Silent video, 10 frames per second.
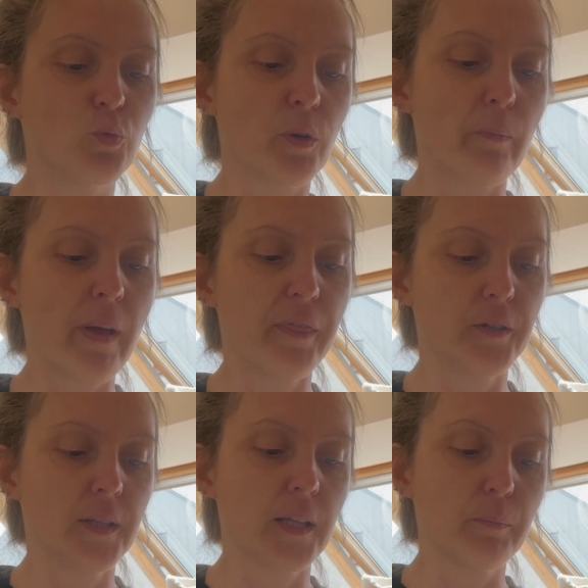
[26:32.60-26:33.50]
one
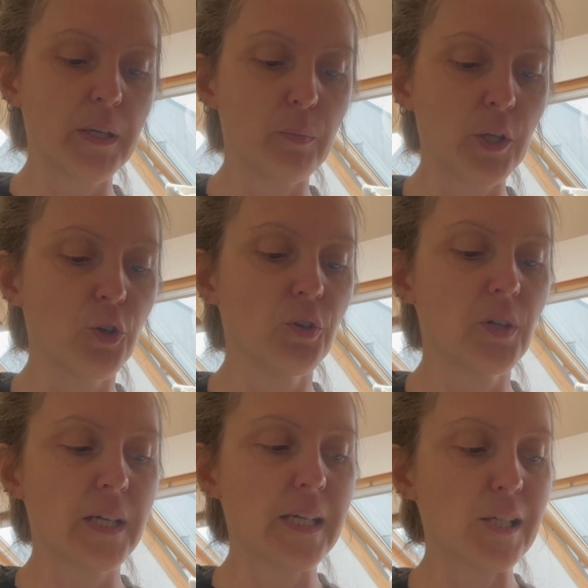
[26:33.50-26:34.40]
method that might be
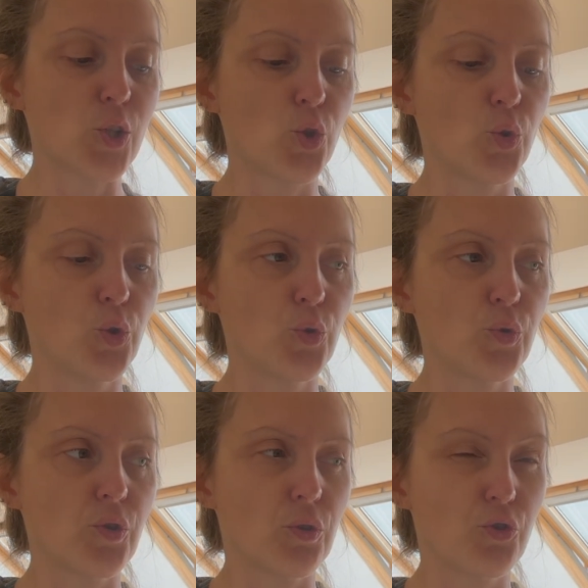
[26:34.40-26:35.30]
good is to
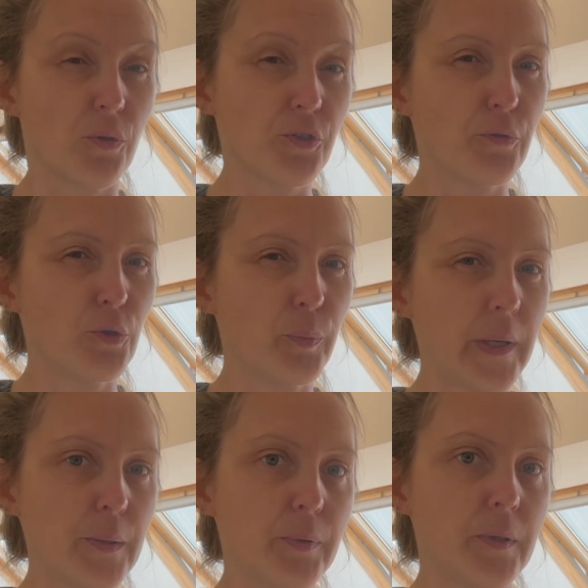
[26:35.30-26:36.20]
use a transfer
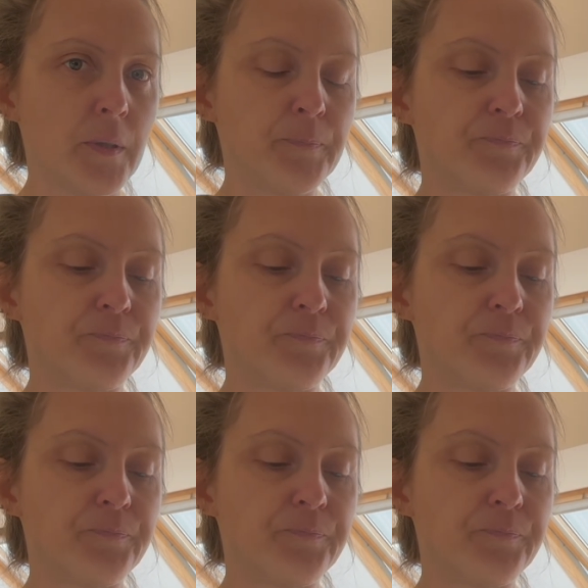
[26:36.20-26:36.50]
paper